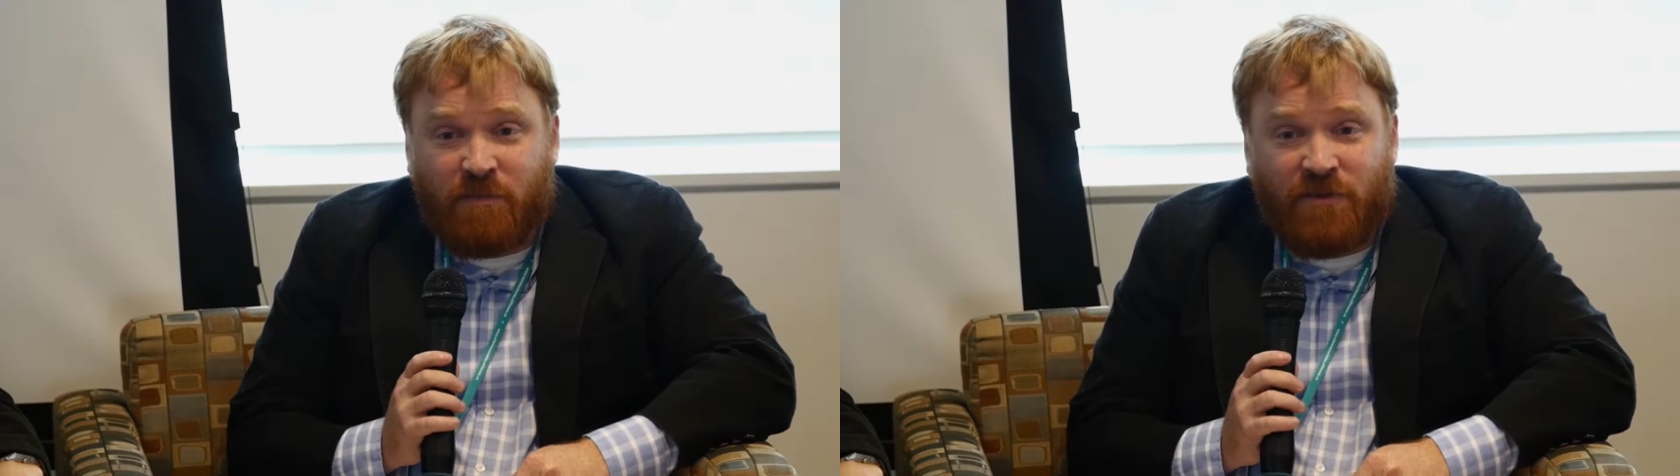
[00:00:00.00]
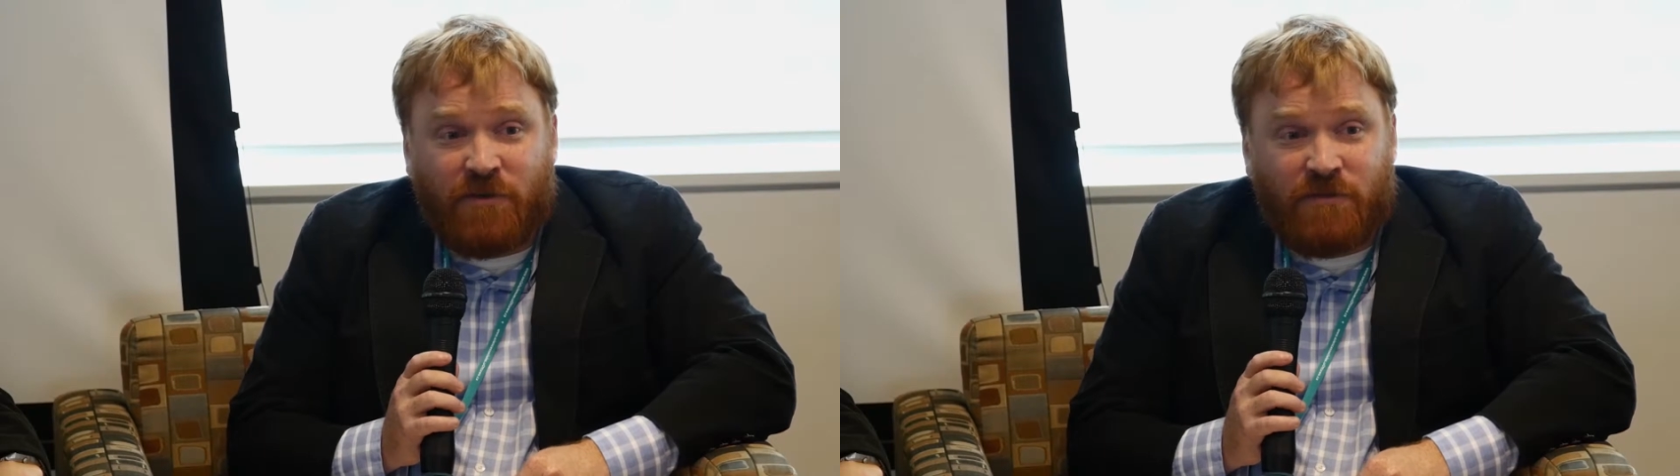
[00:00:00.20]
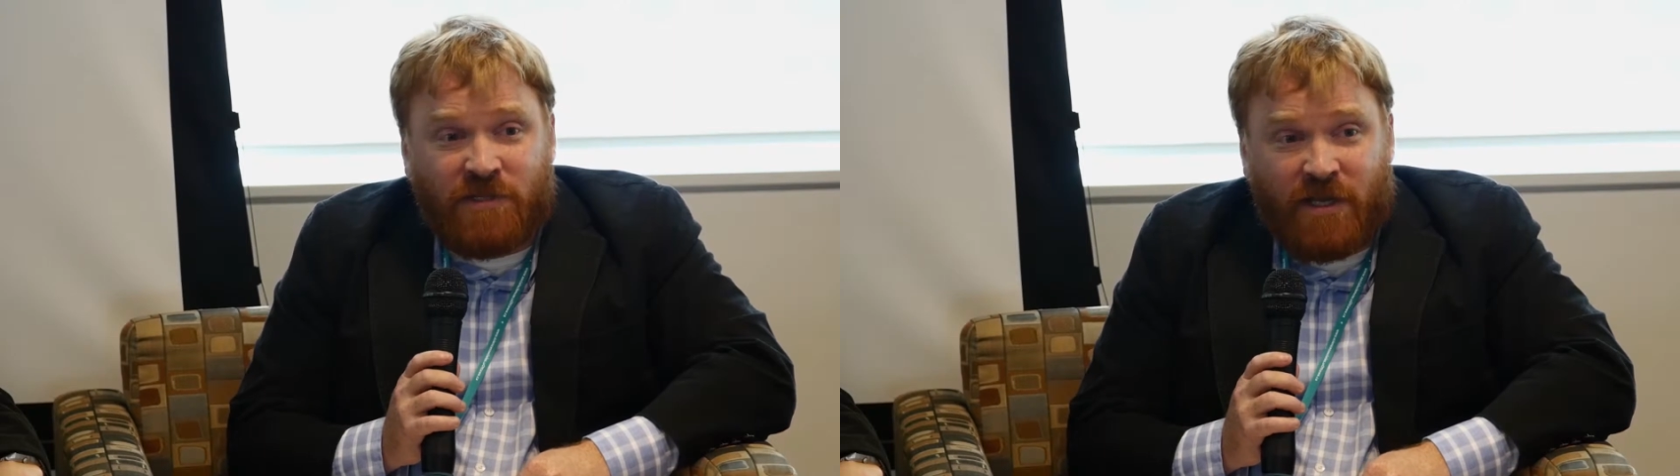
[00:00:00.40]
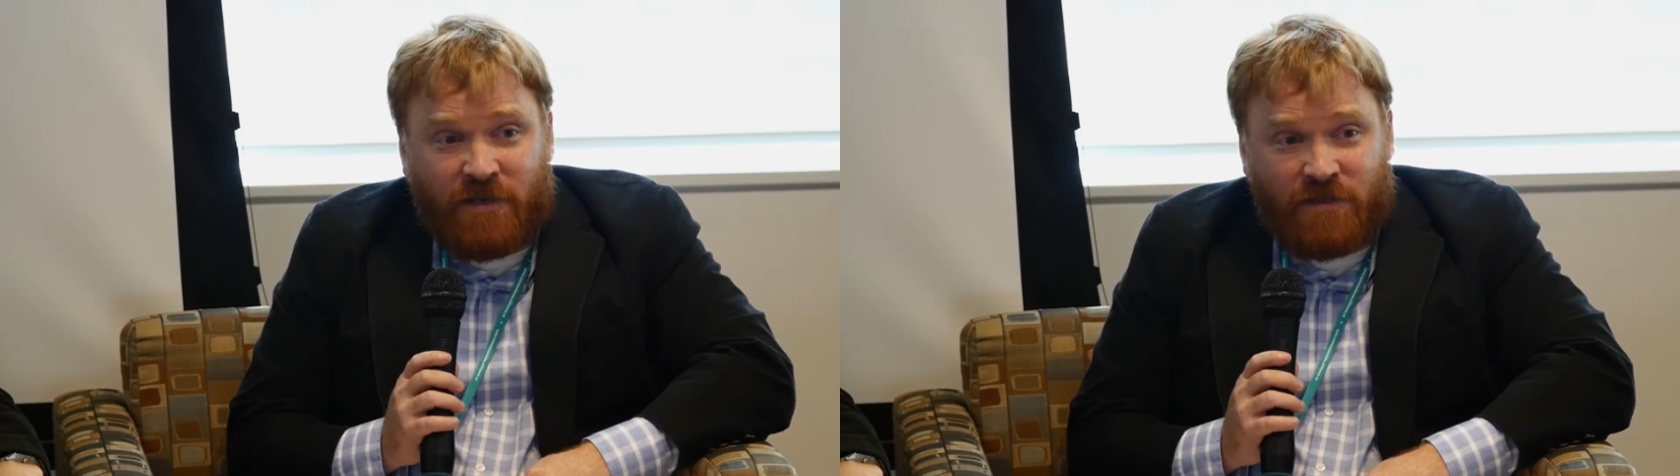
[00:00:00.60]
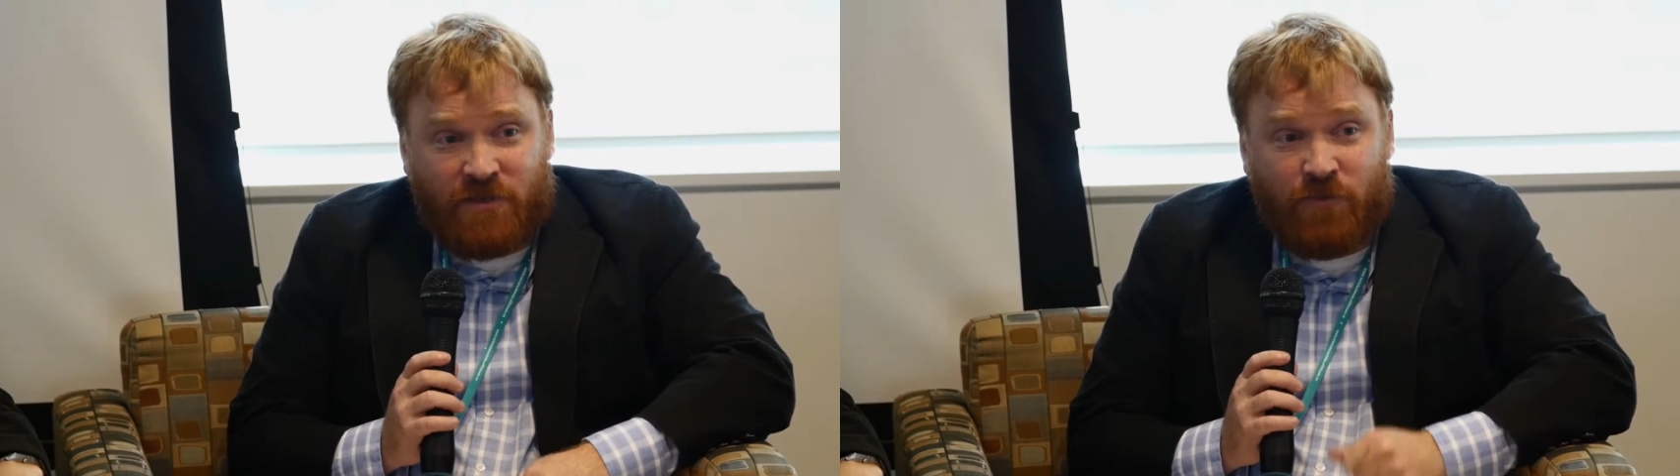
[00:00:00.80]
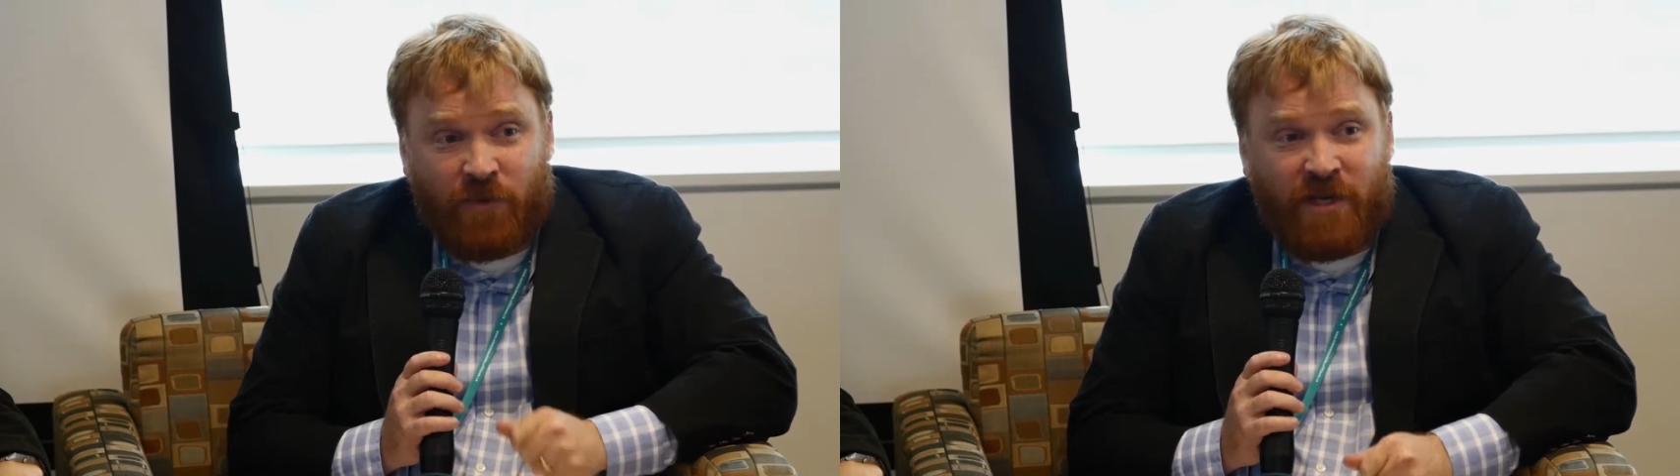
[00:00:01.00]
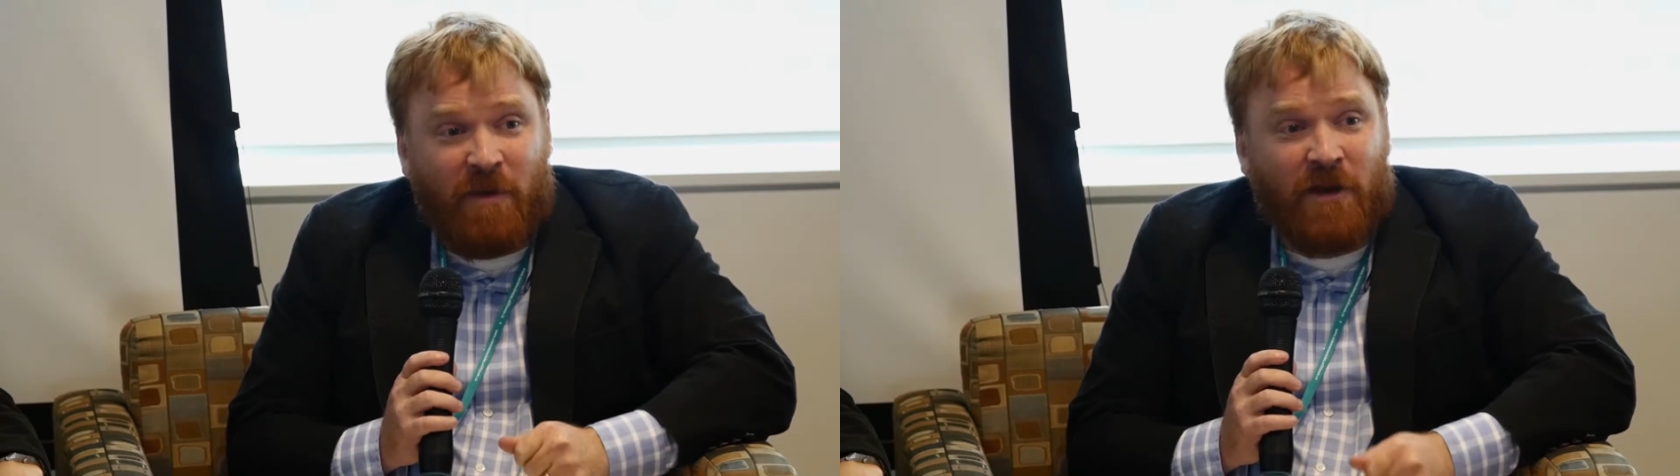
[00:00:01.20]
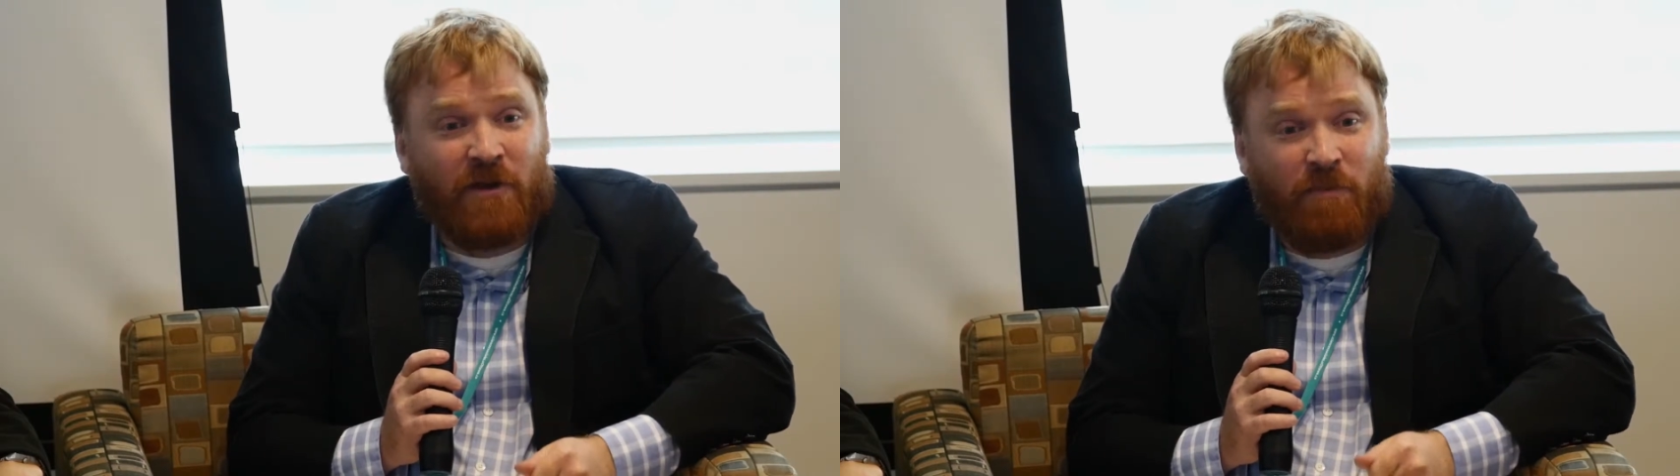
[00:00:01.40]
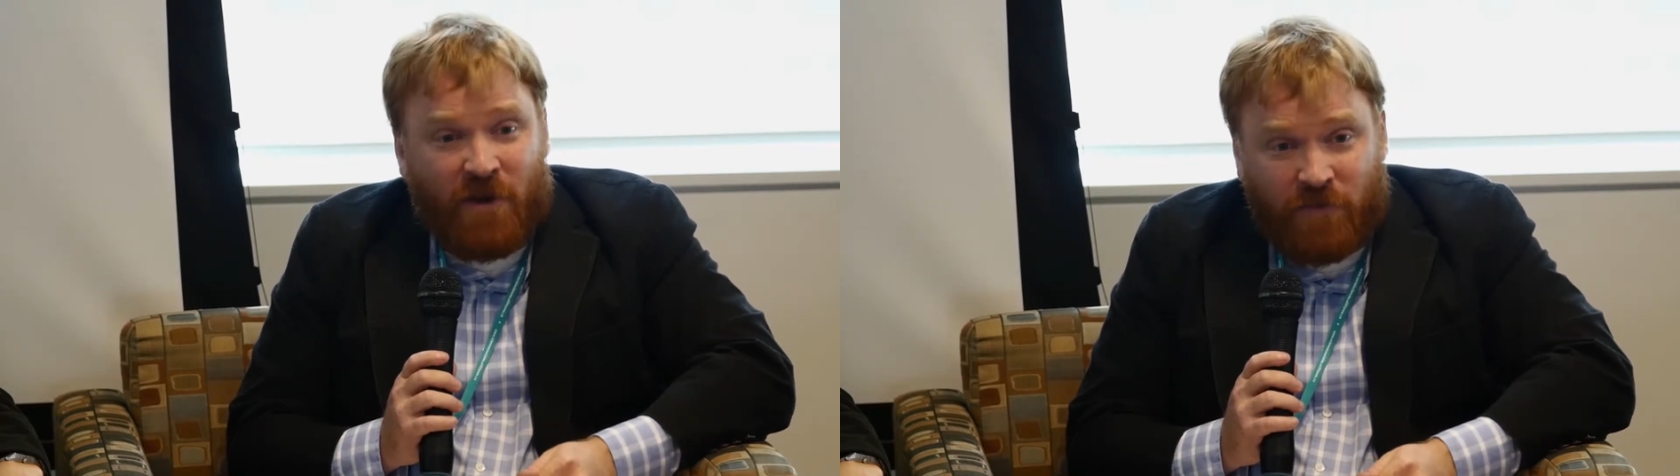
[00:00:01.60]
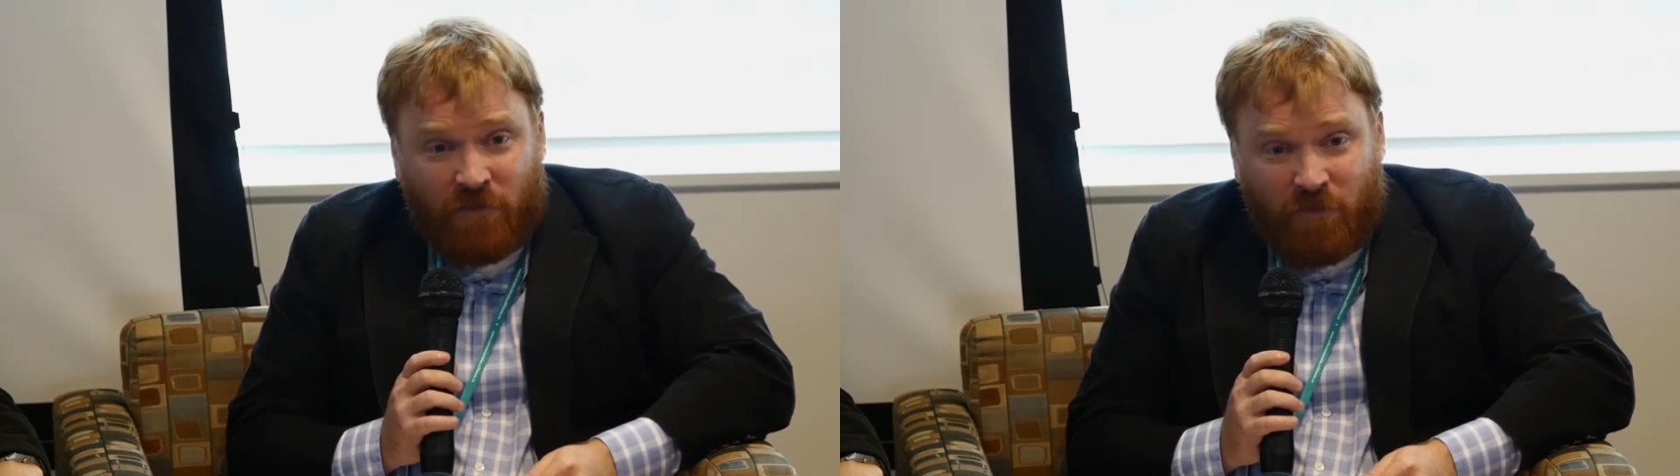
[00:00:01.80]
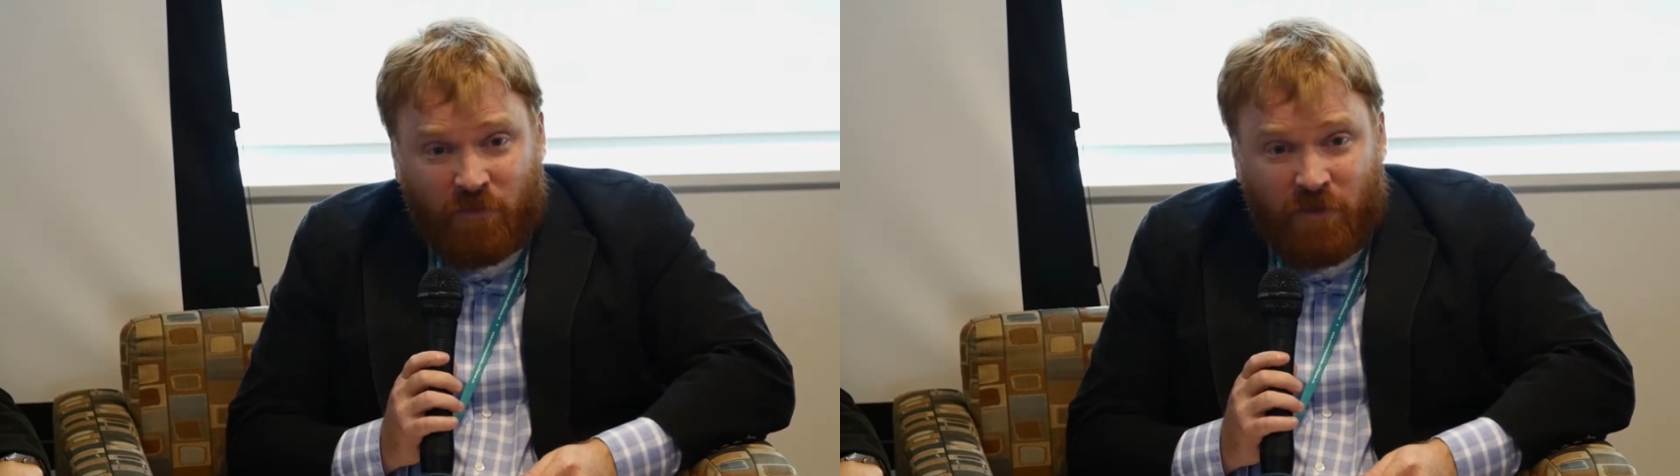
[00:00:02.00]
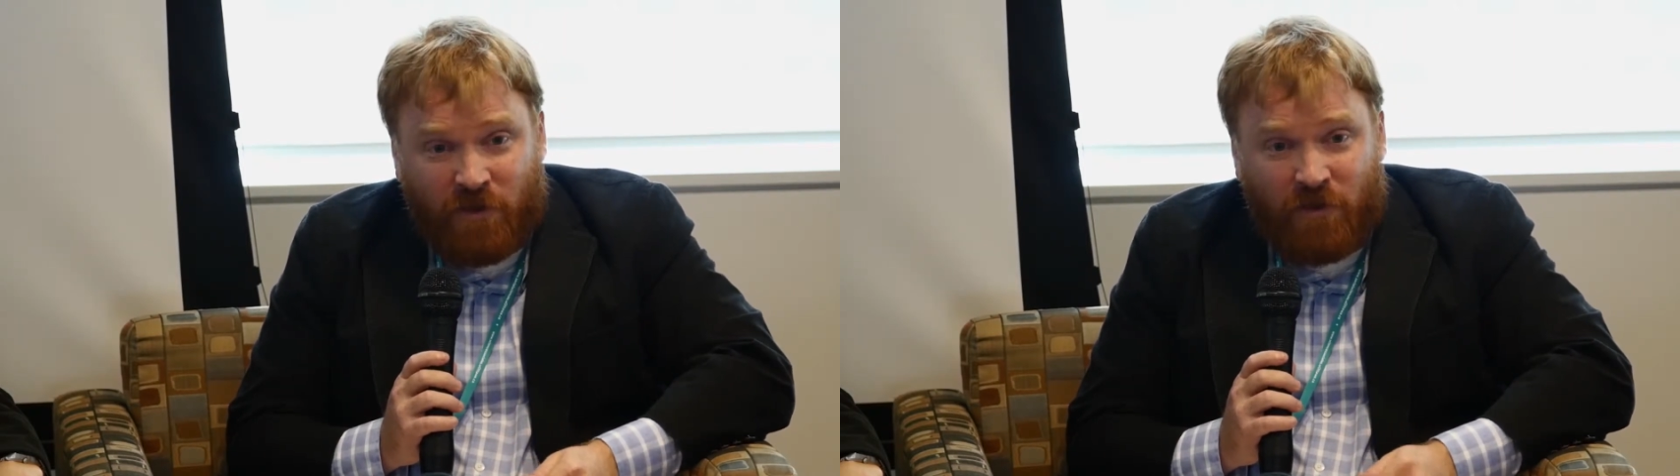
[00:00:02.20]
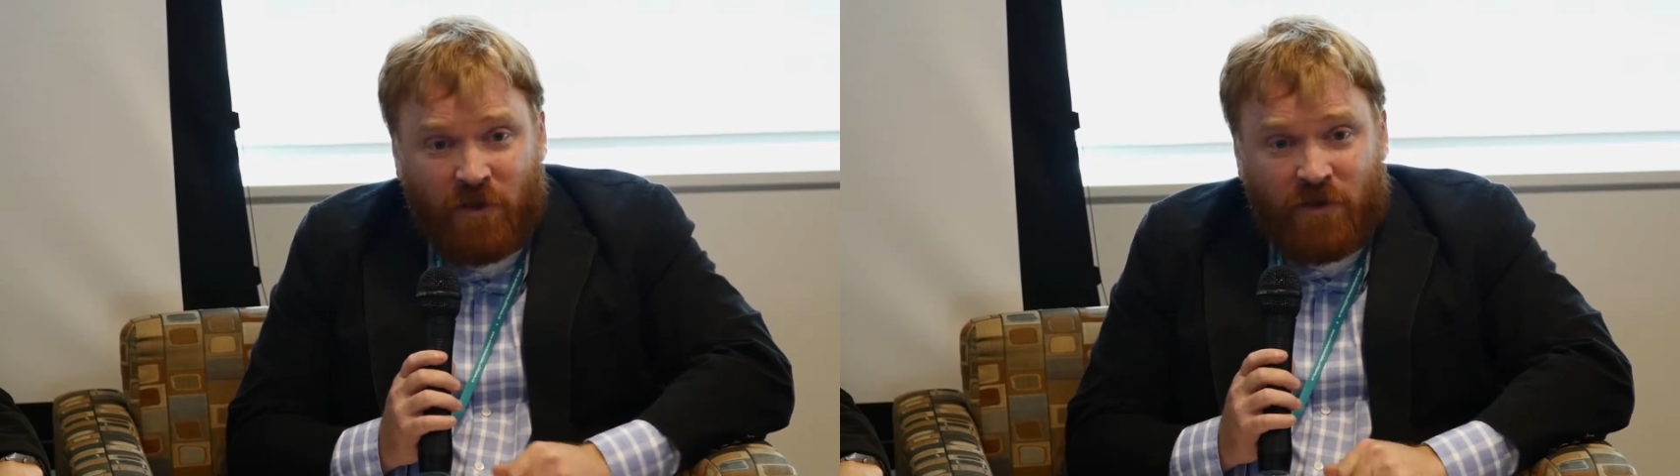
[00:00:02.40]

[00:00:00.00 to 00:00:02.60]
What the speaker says: political scientists to read about a comparison between